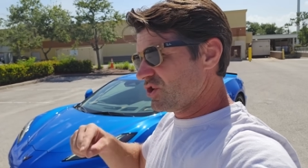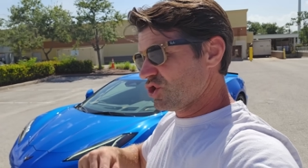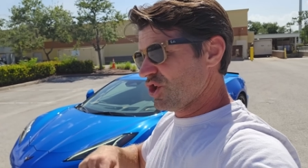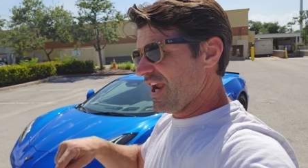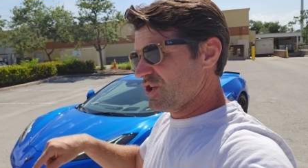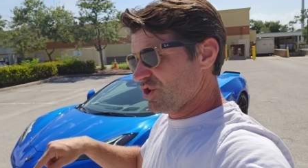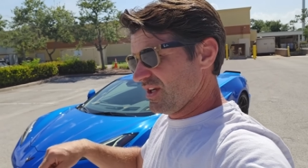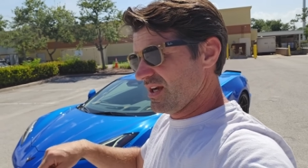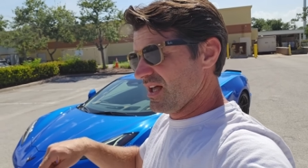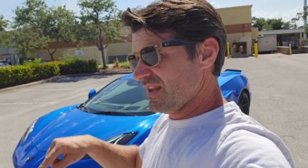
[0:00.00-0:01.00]
is
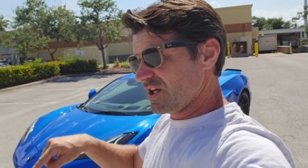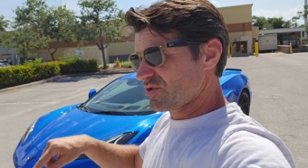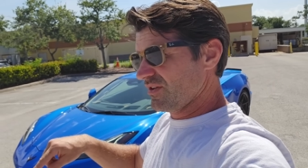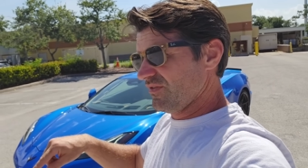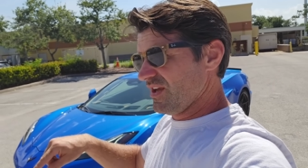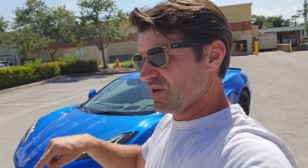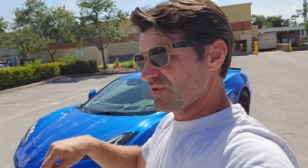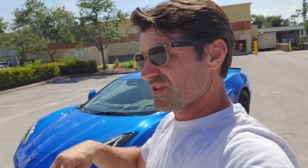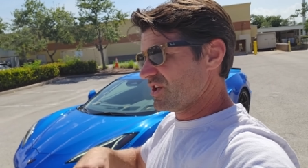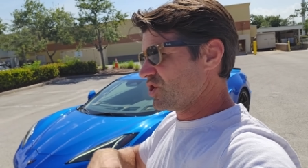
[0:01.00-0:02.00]
changing electric
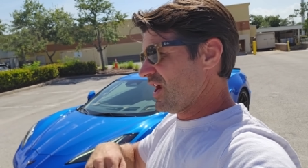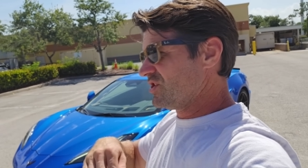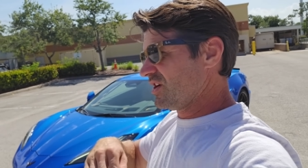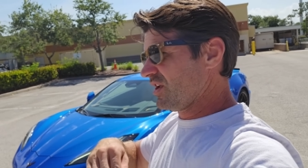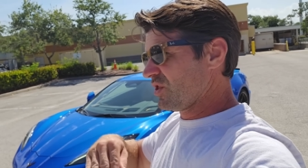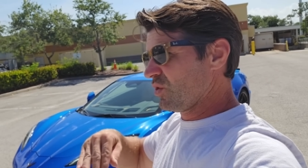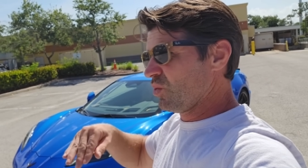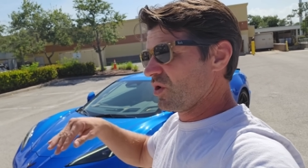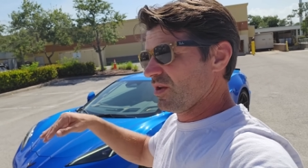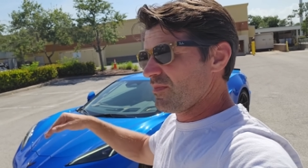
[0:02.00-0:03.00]
vehicles and changing the
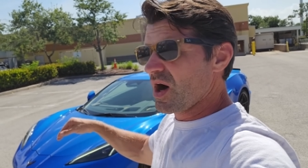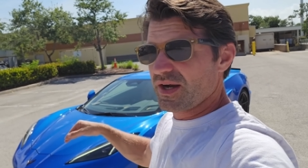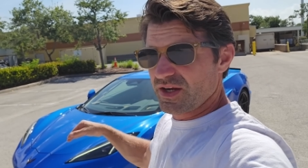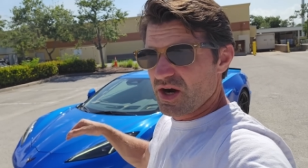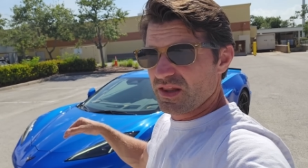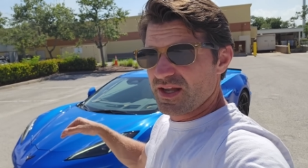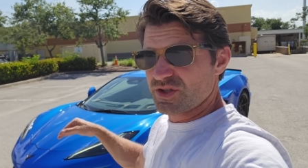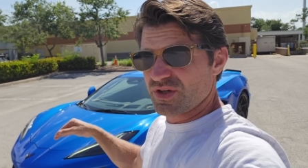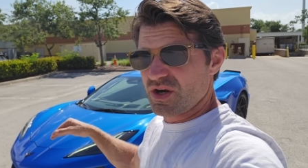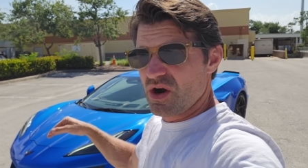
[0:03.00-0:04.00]
world market on
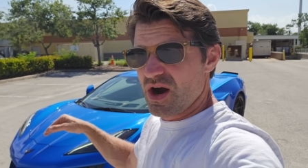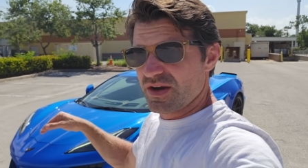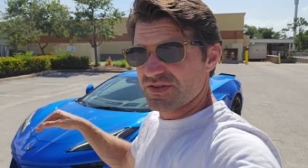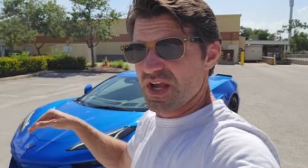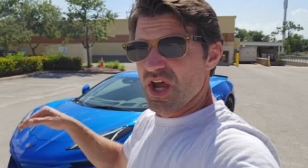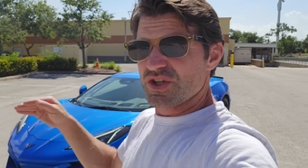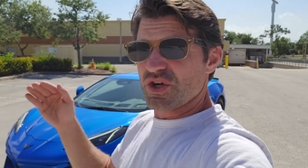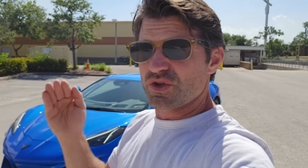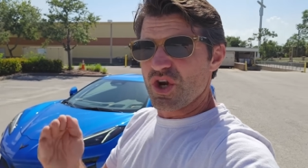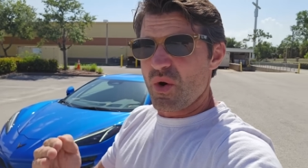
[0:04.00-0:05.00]
electric cars.
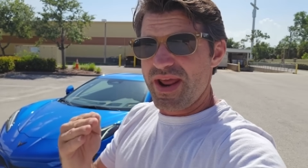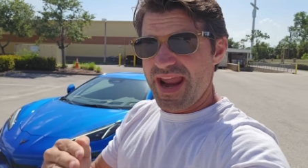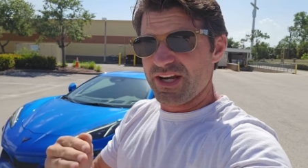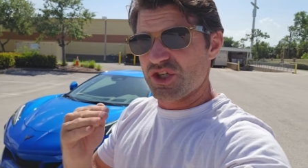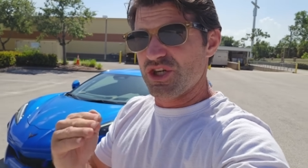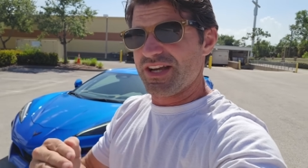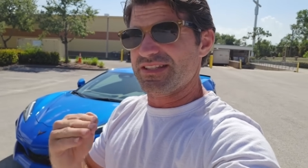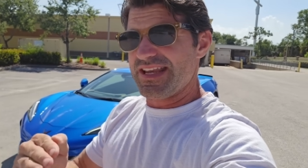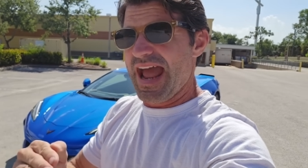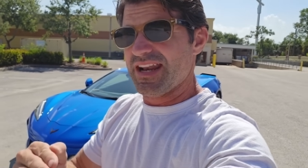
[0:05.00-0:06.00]
So don't hate
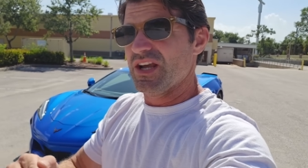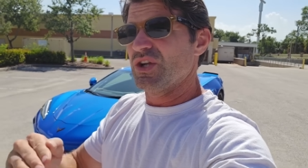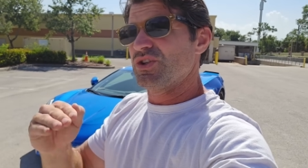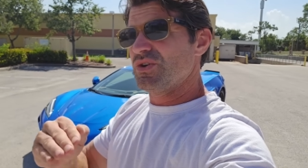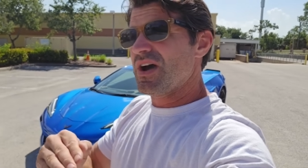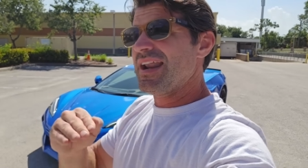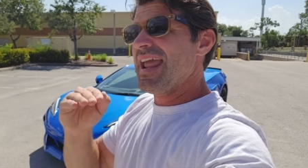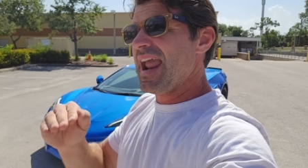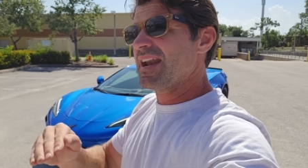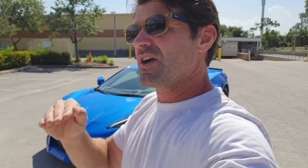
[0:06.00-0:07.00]
just yet. Do not
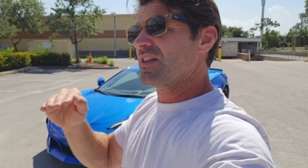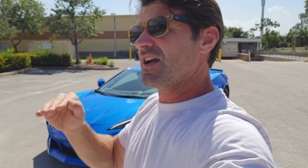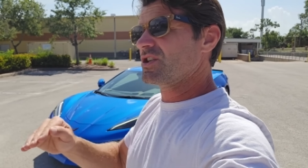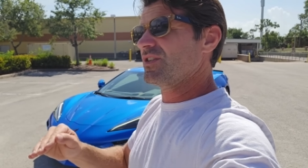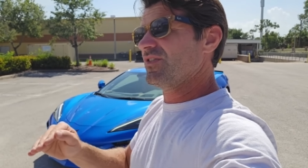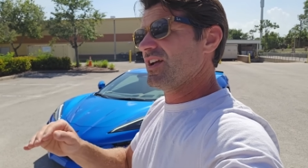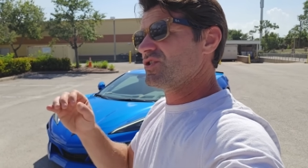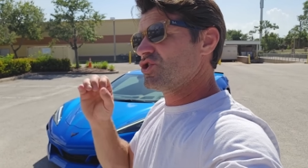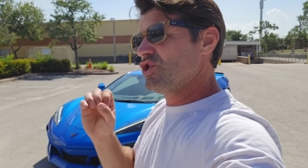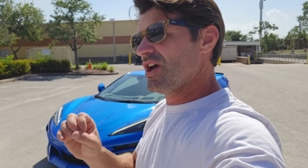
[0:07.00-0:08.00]
hate on electric
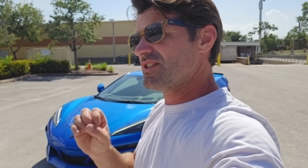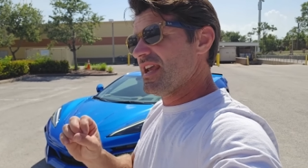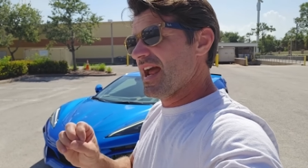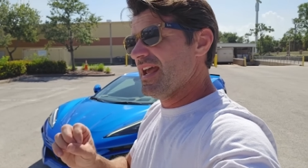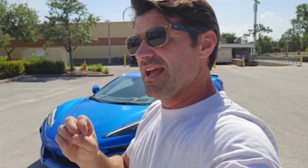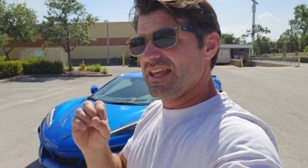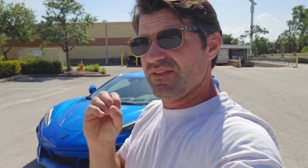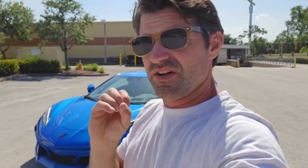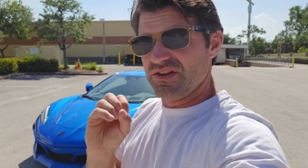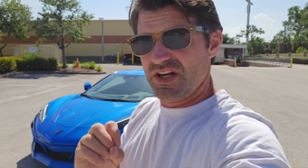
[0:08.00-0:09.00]
vehicles just yet.
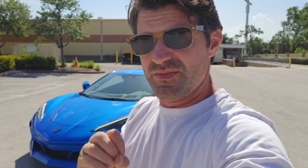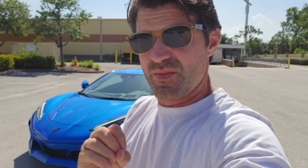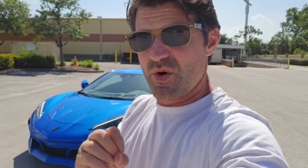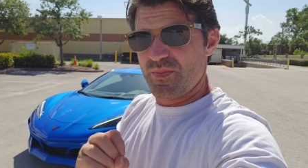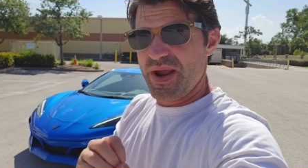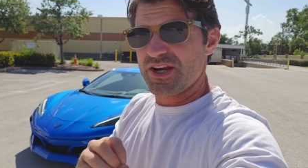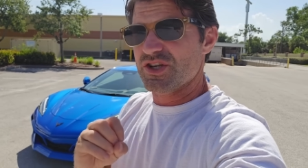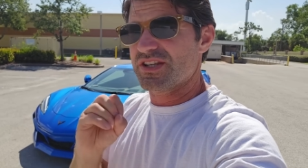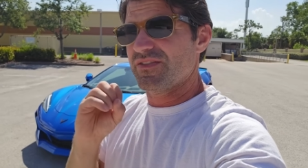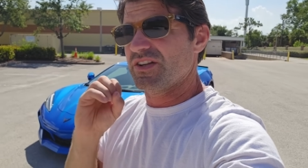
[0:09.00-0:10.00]
Give it a little bit more
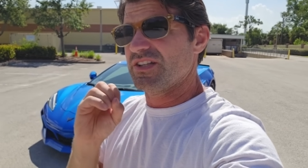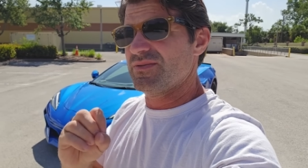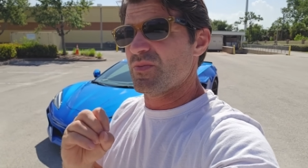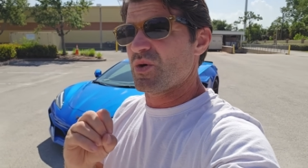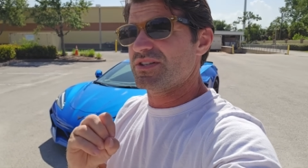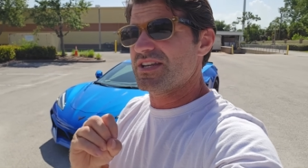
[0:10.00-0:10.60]
patience, give it a little bit more